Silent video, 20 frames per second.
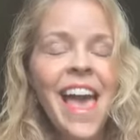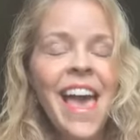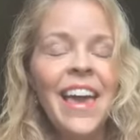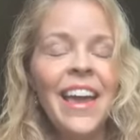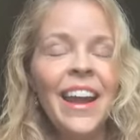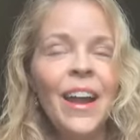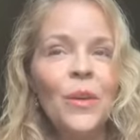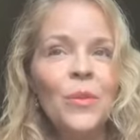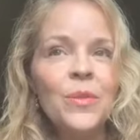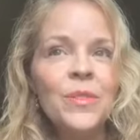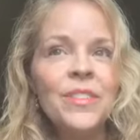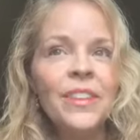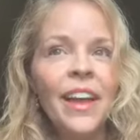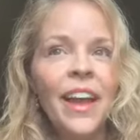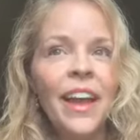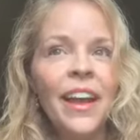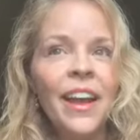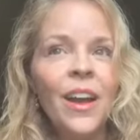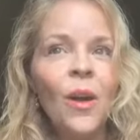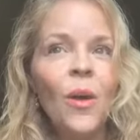And I was
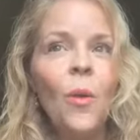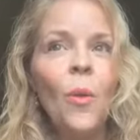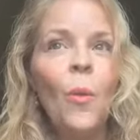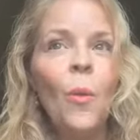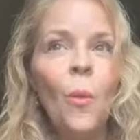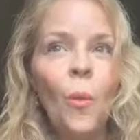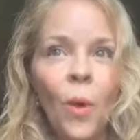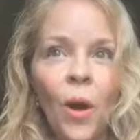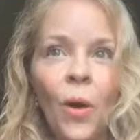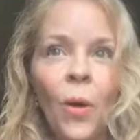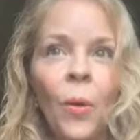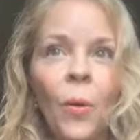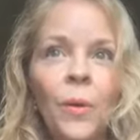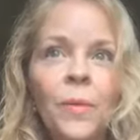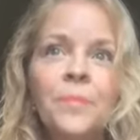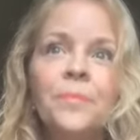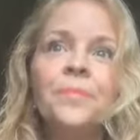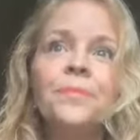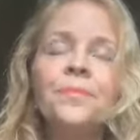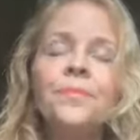like,
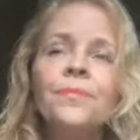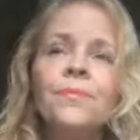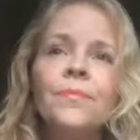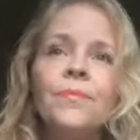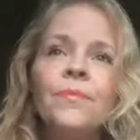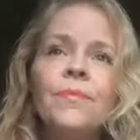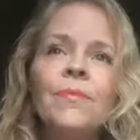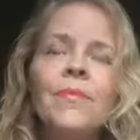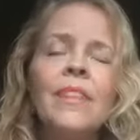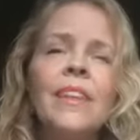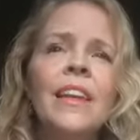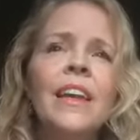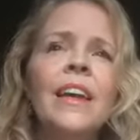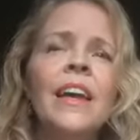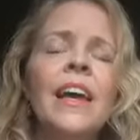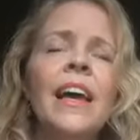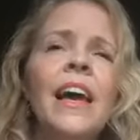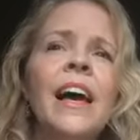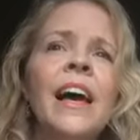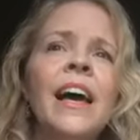whoa.
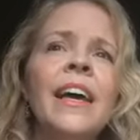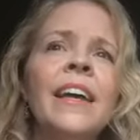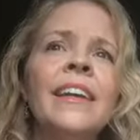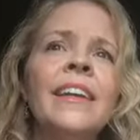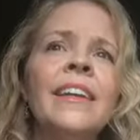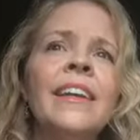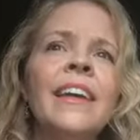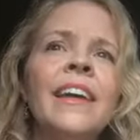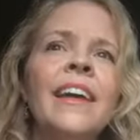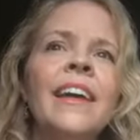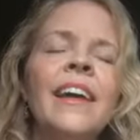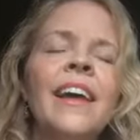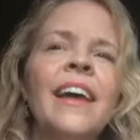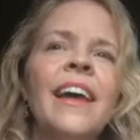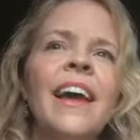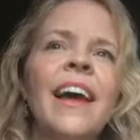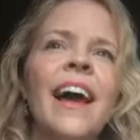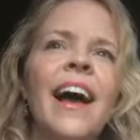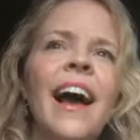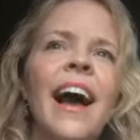And
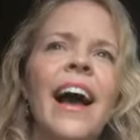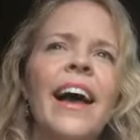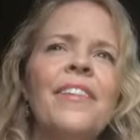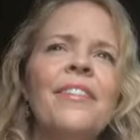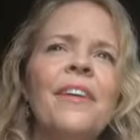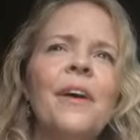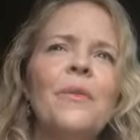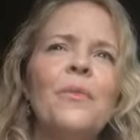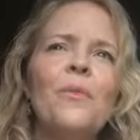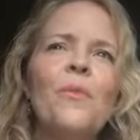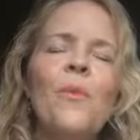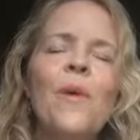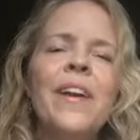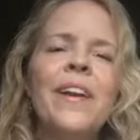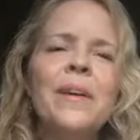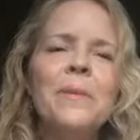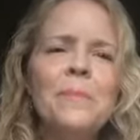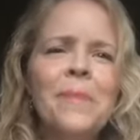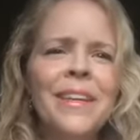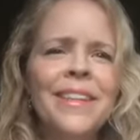I thought, what
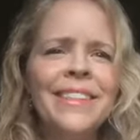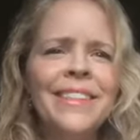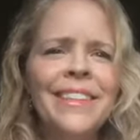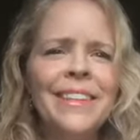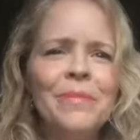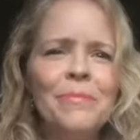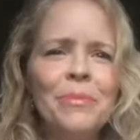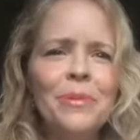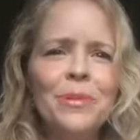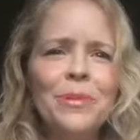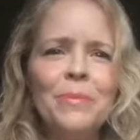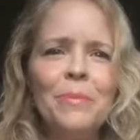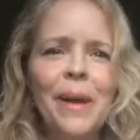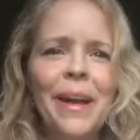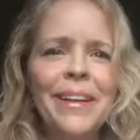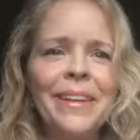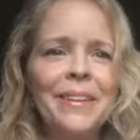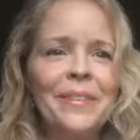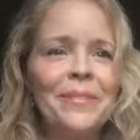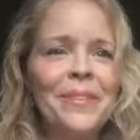an amazing
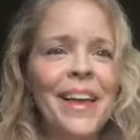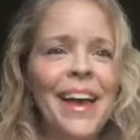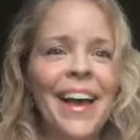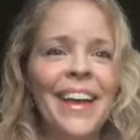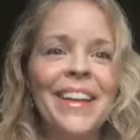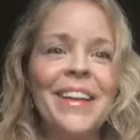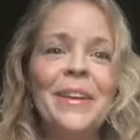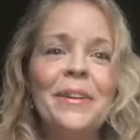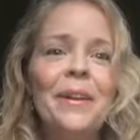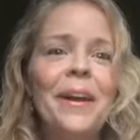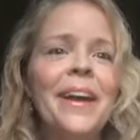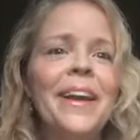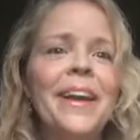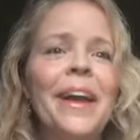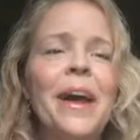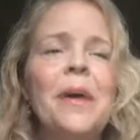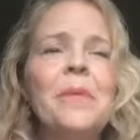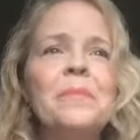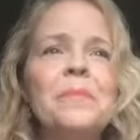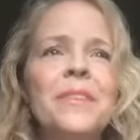perspective. Yeah, here I
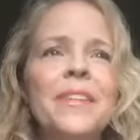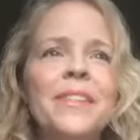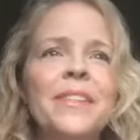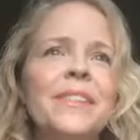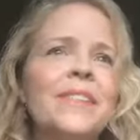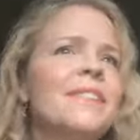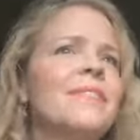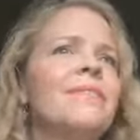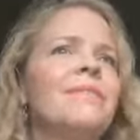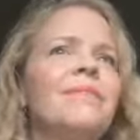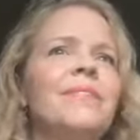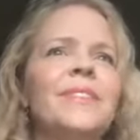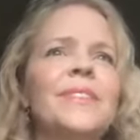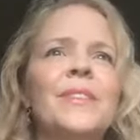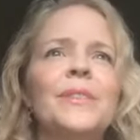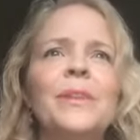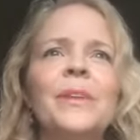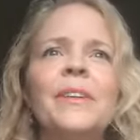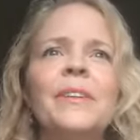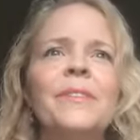am, this
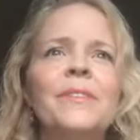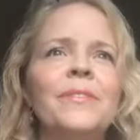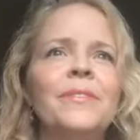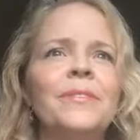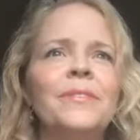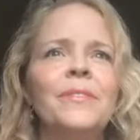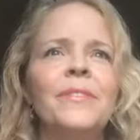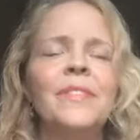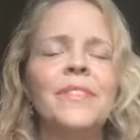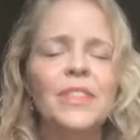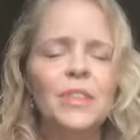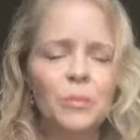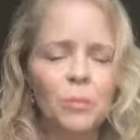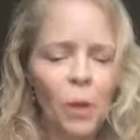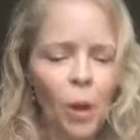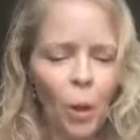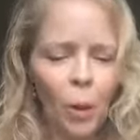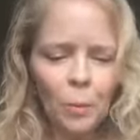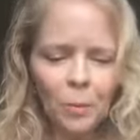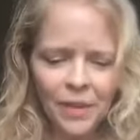sort of
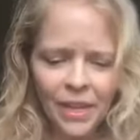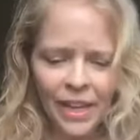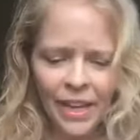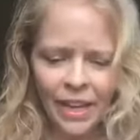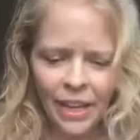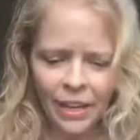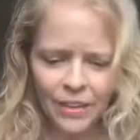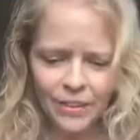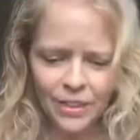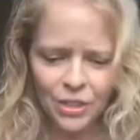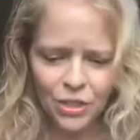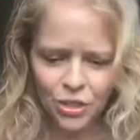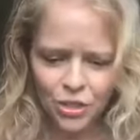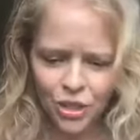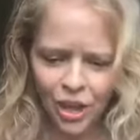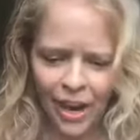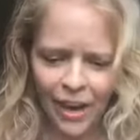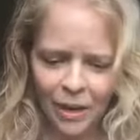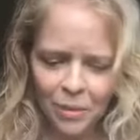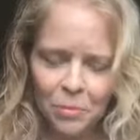small being on this
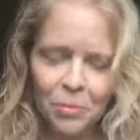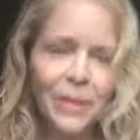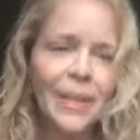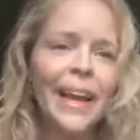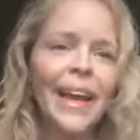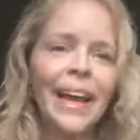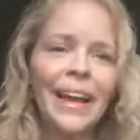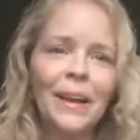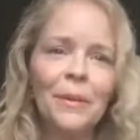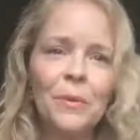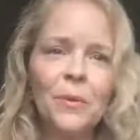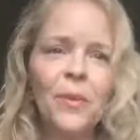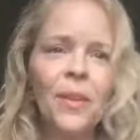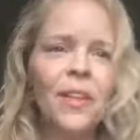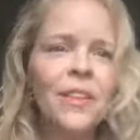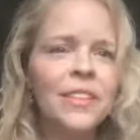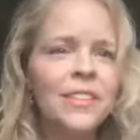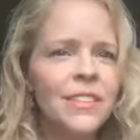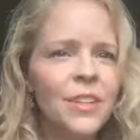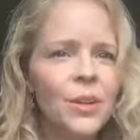giant planet with
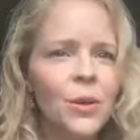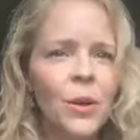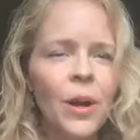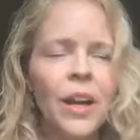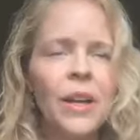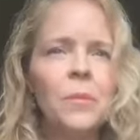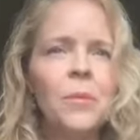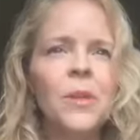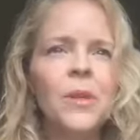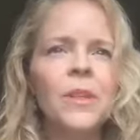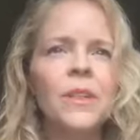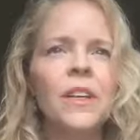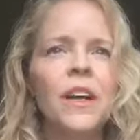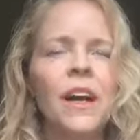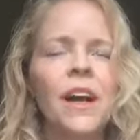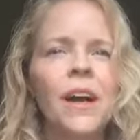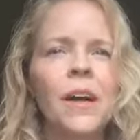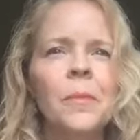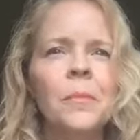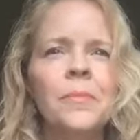all this incredible,
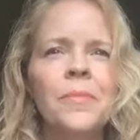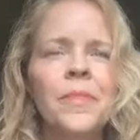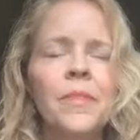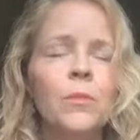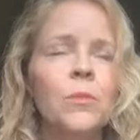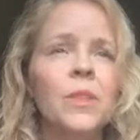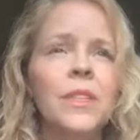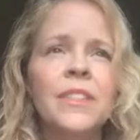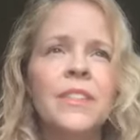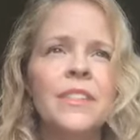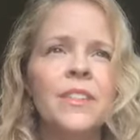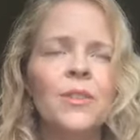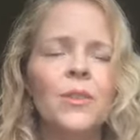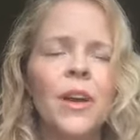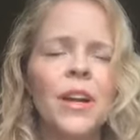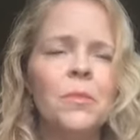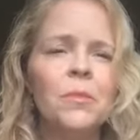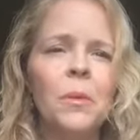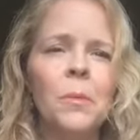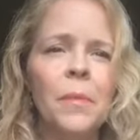um, well, this
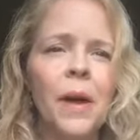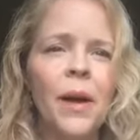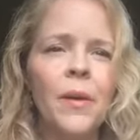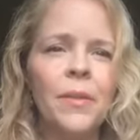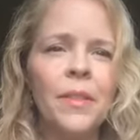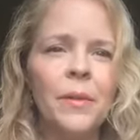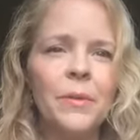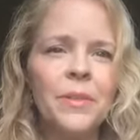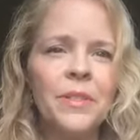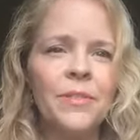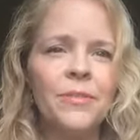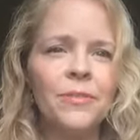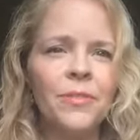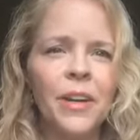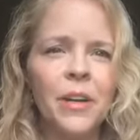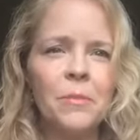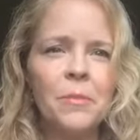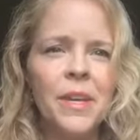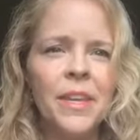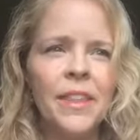incredible mountain that was in
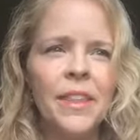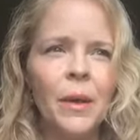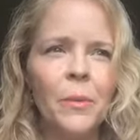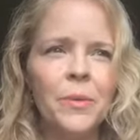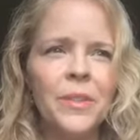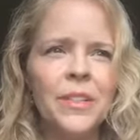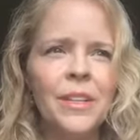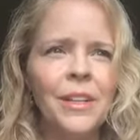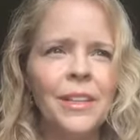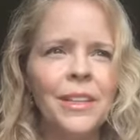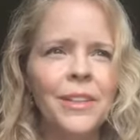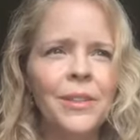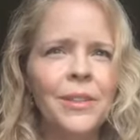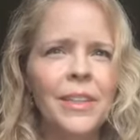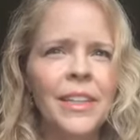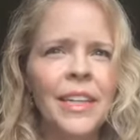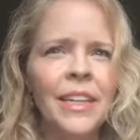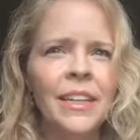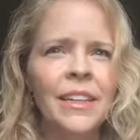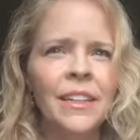front of me that was
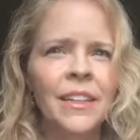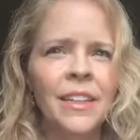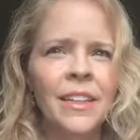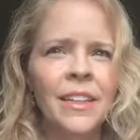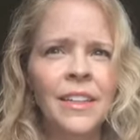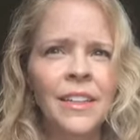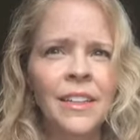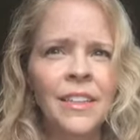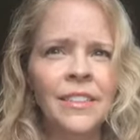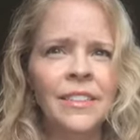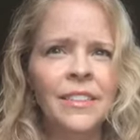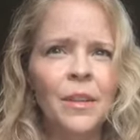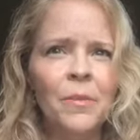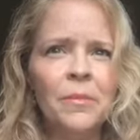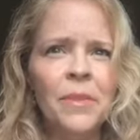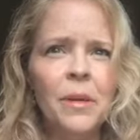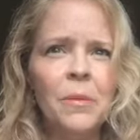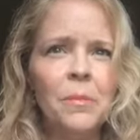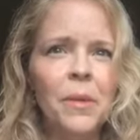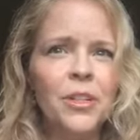clearly
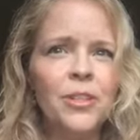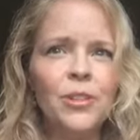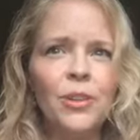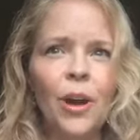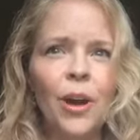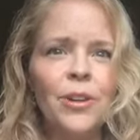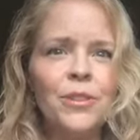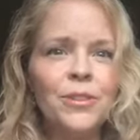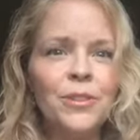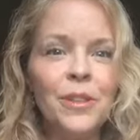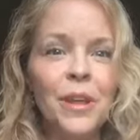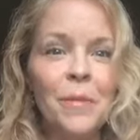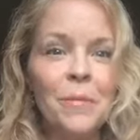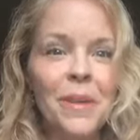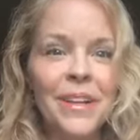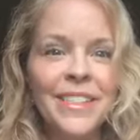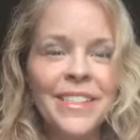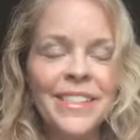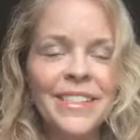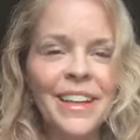something much larger than
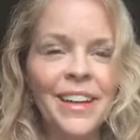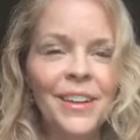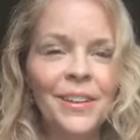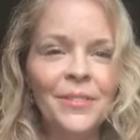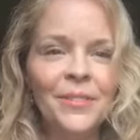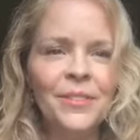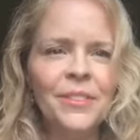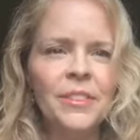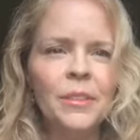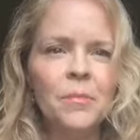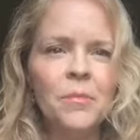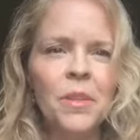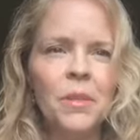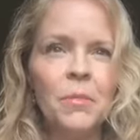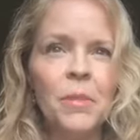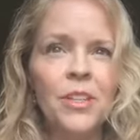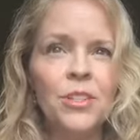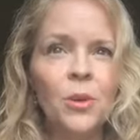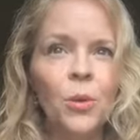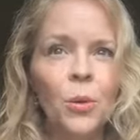myself, something
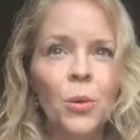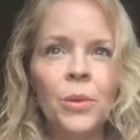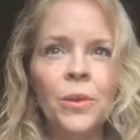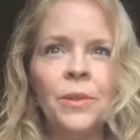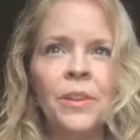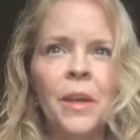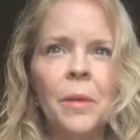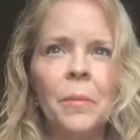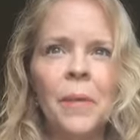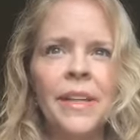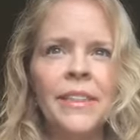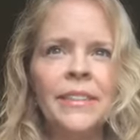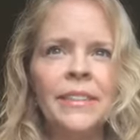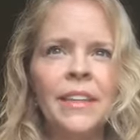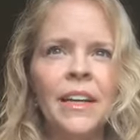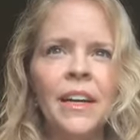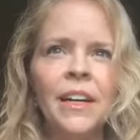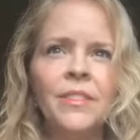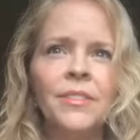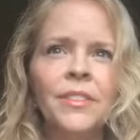much older than
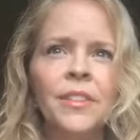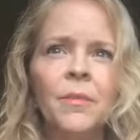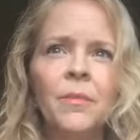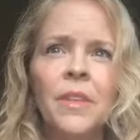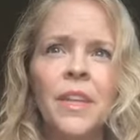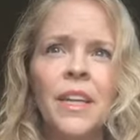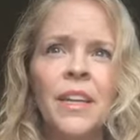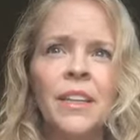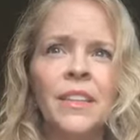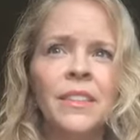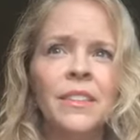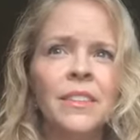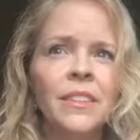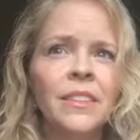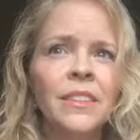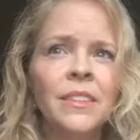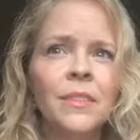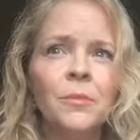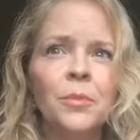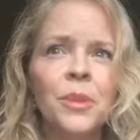myself, something
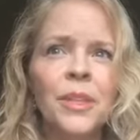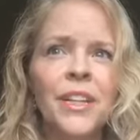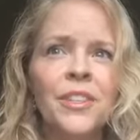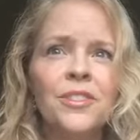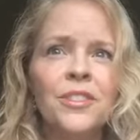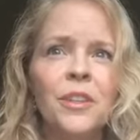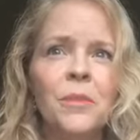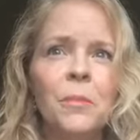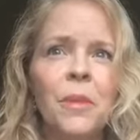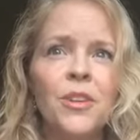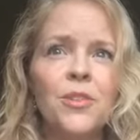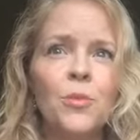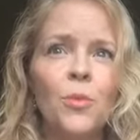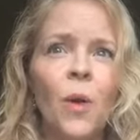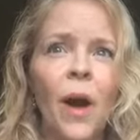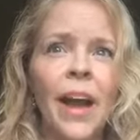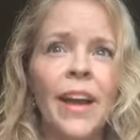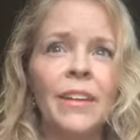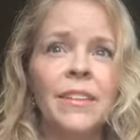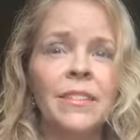potentially much
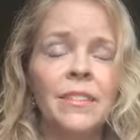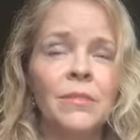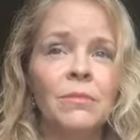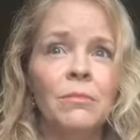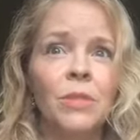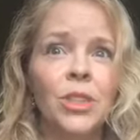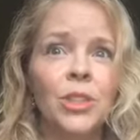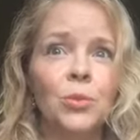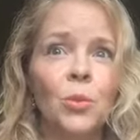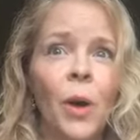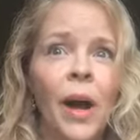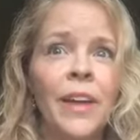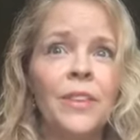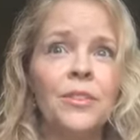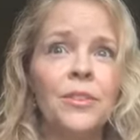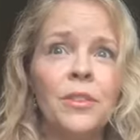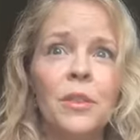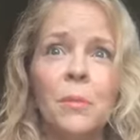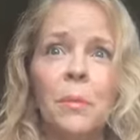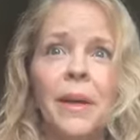wi- much
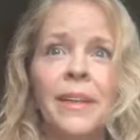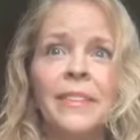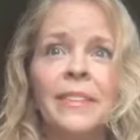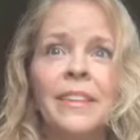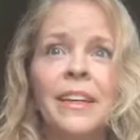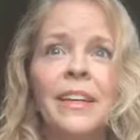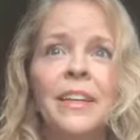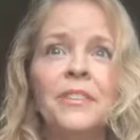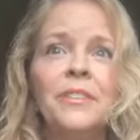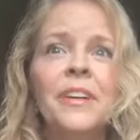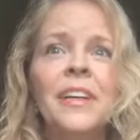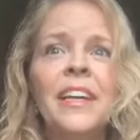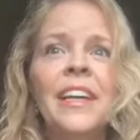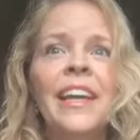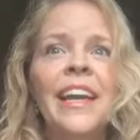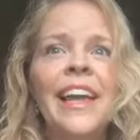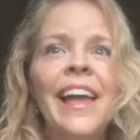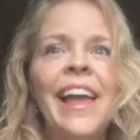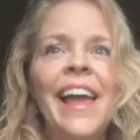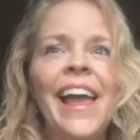wiser than myself,
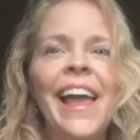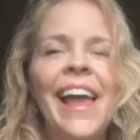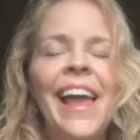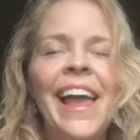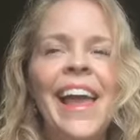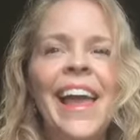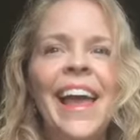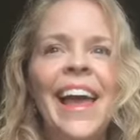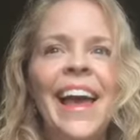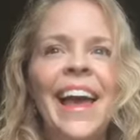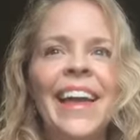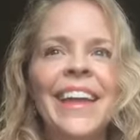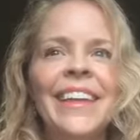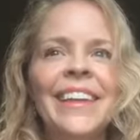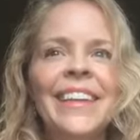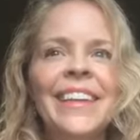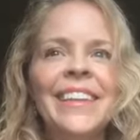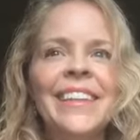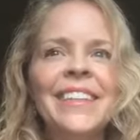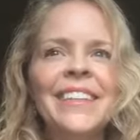
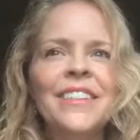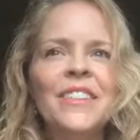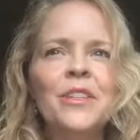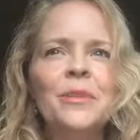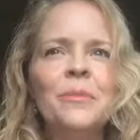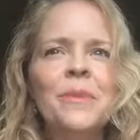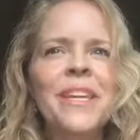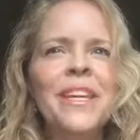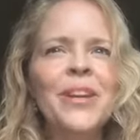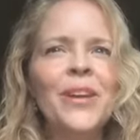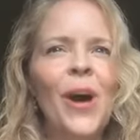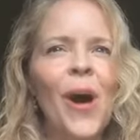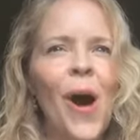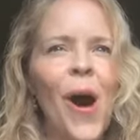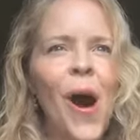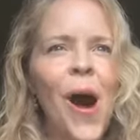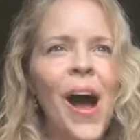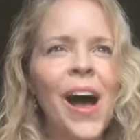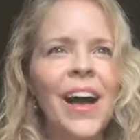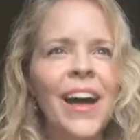and to be in
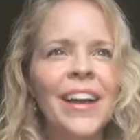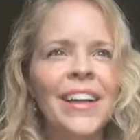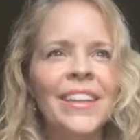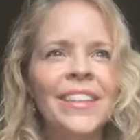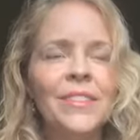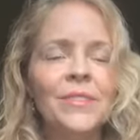awe.